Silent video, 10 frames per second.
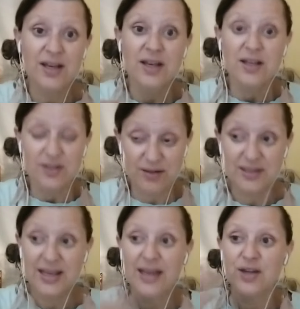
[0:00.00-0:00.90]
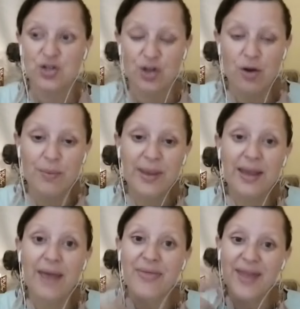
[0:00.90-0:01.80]
So say, show me,
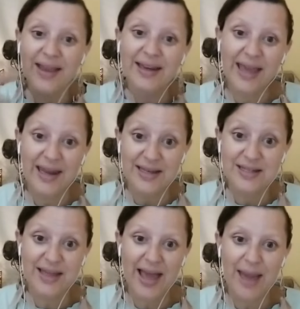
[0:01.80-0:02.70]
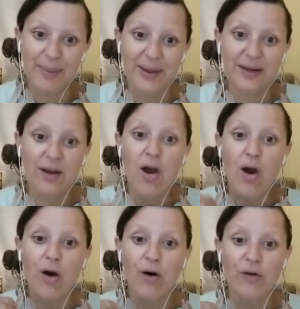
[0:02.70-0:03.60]
and they're going to get into the habit
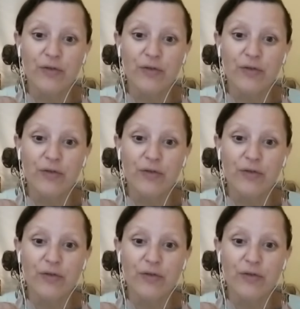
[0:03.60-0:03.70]
of